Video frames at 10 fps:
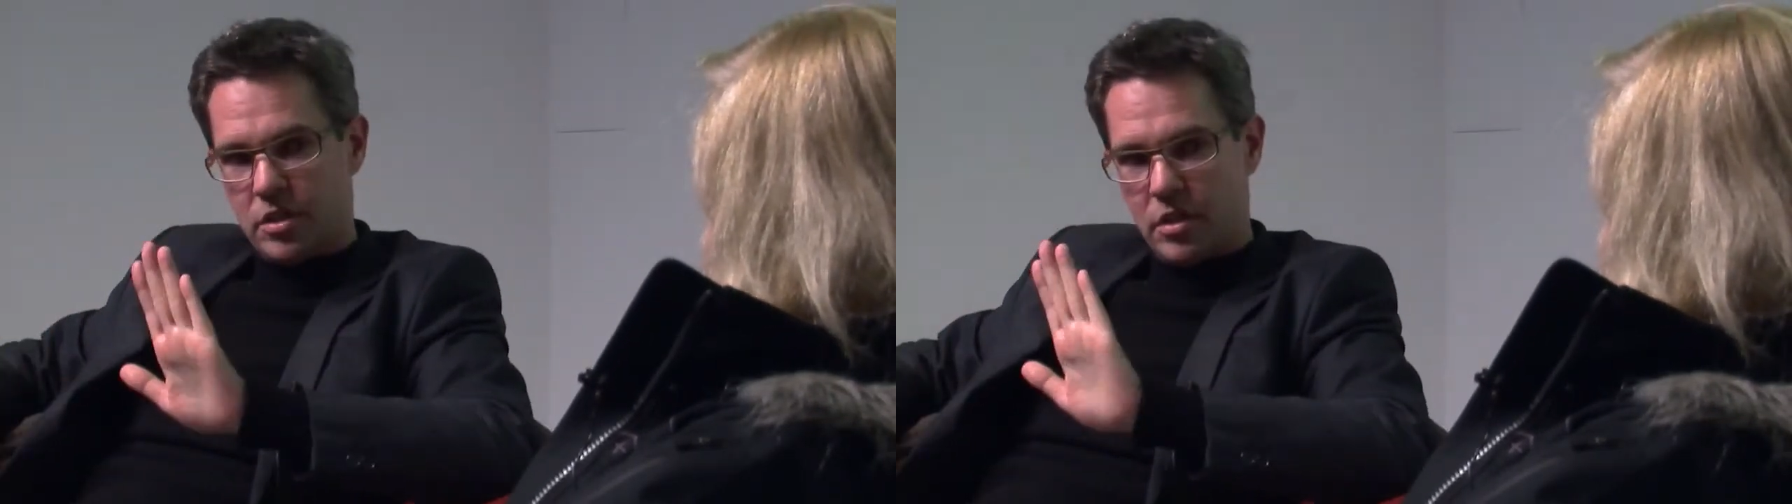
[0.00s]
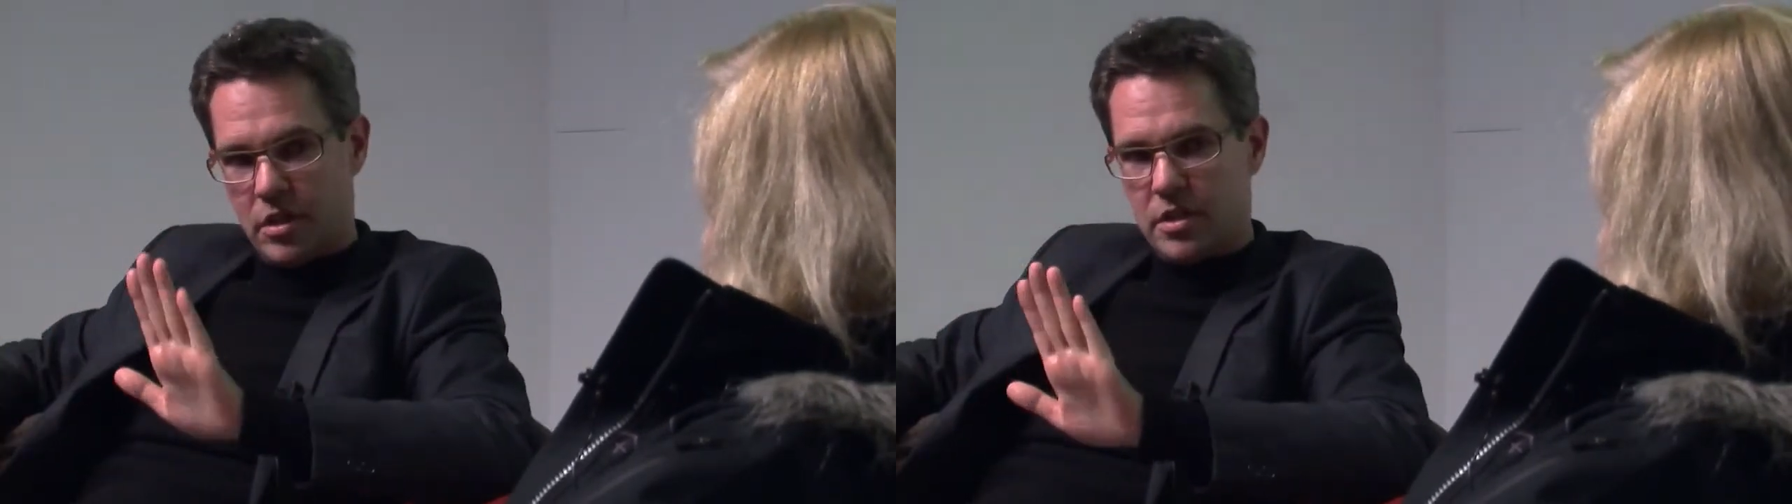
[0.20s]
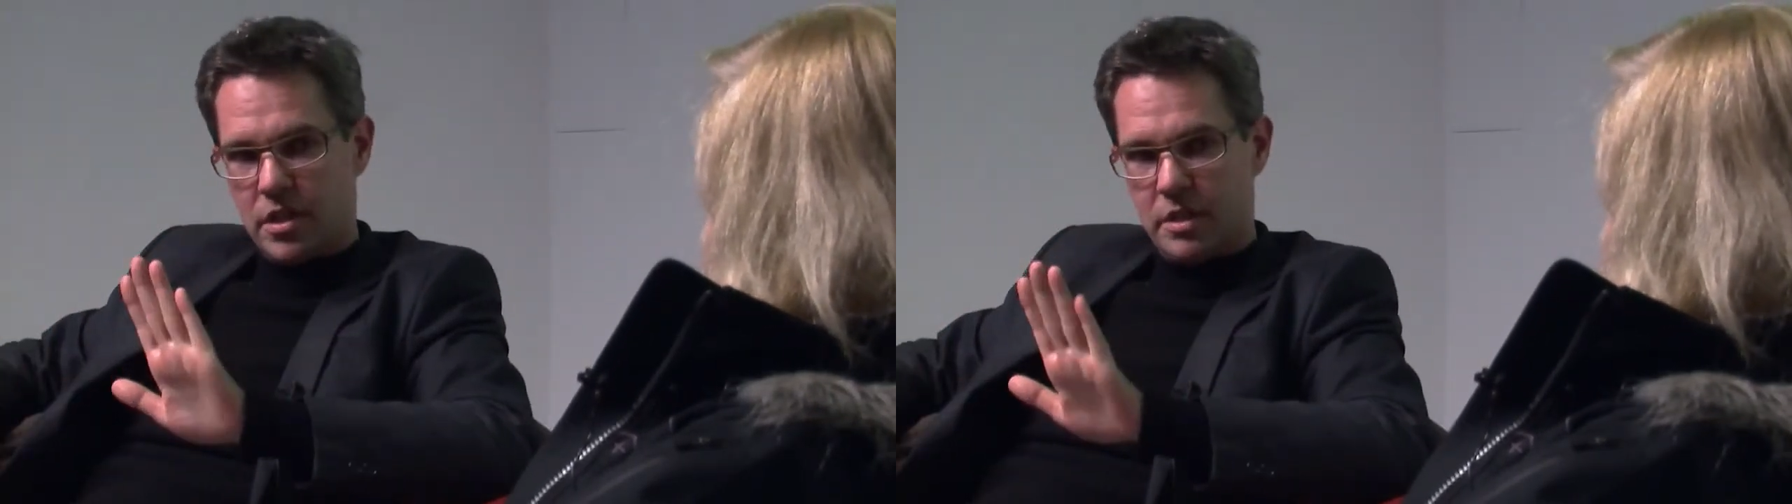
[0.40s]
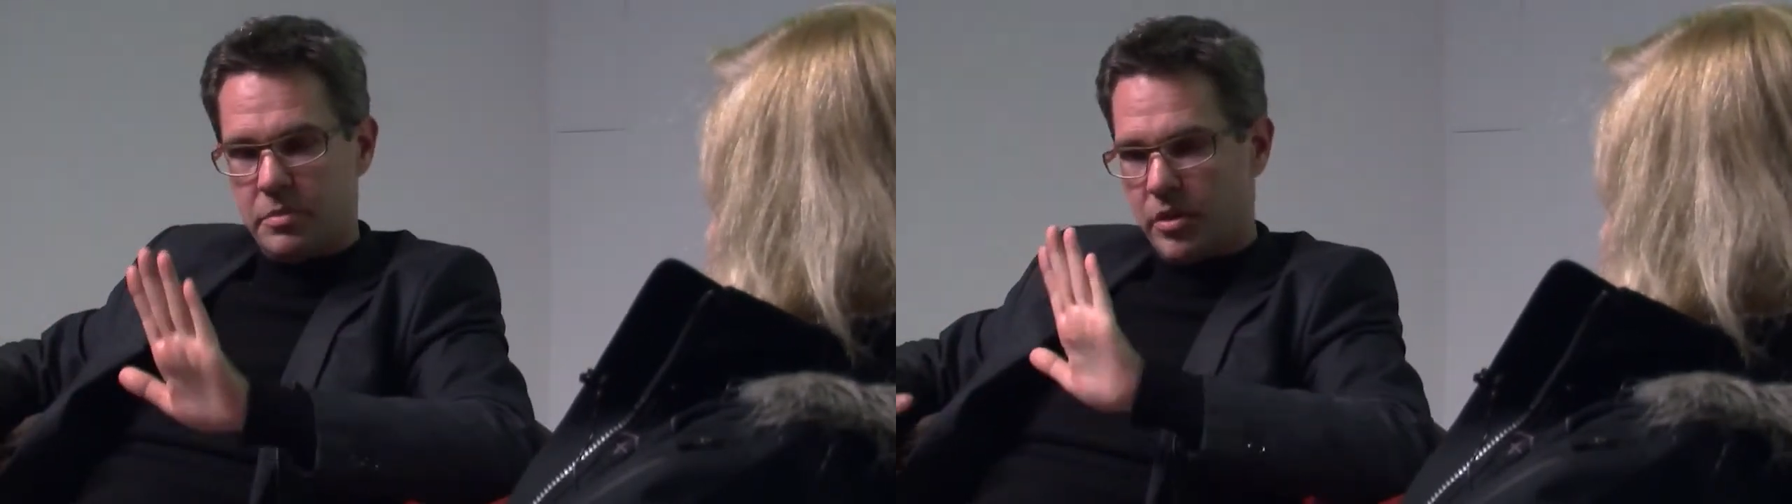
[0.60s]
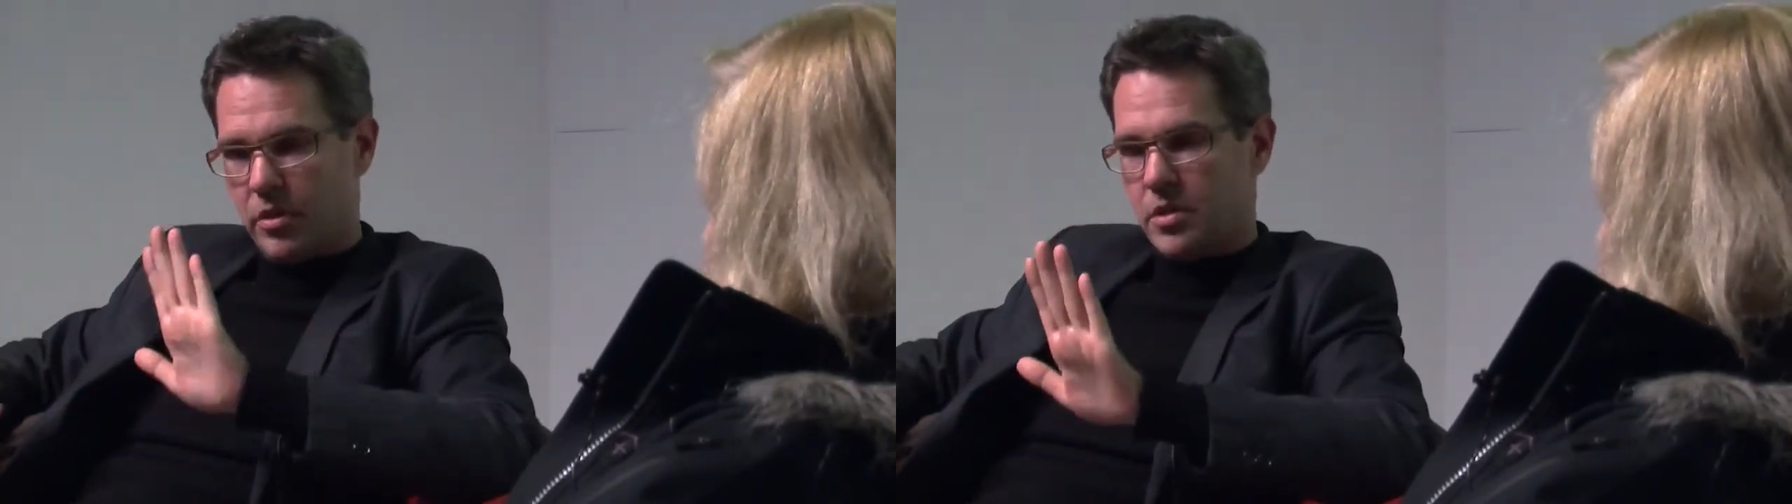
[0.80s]
context,
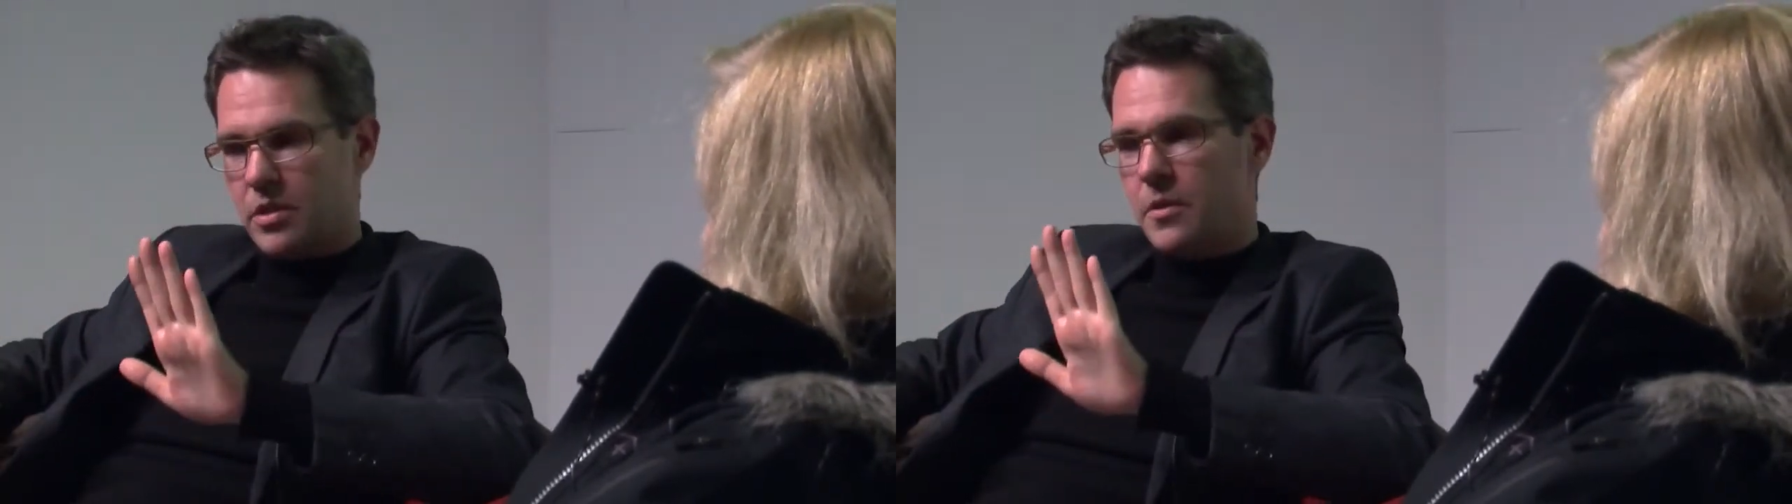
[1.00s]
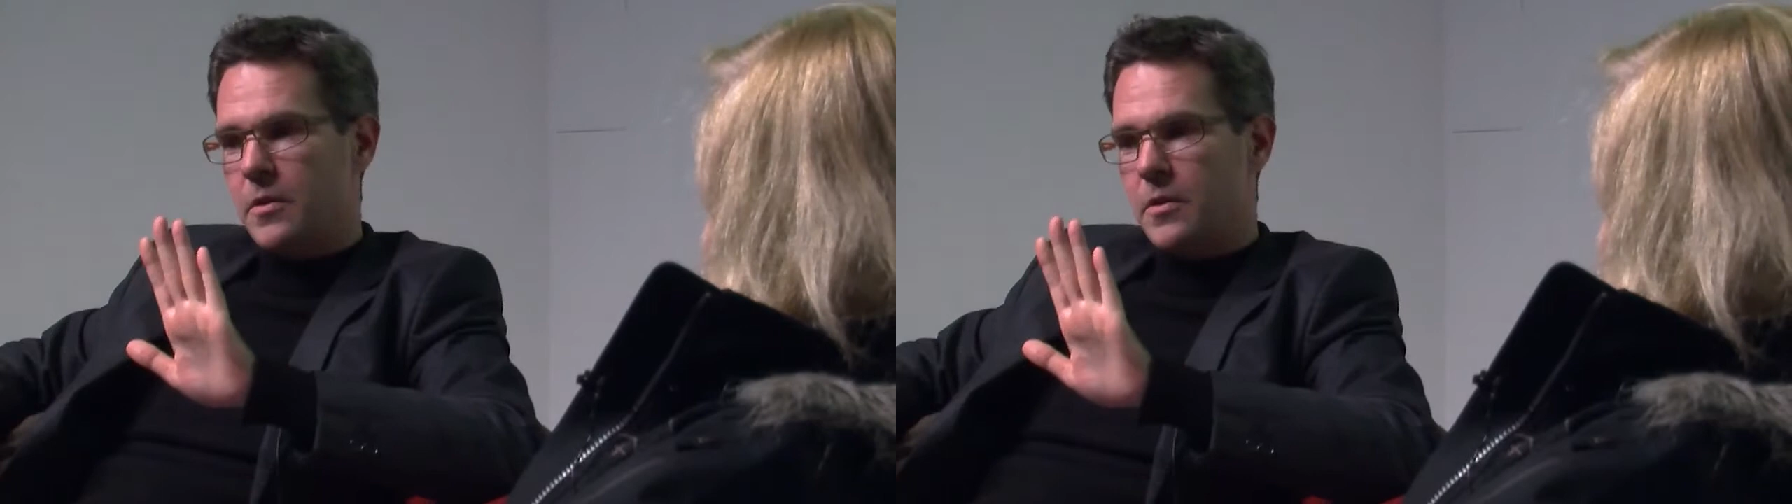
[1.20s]
because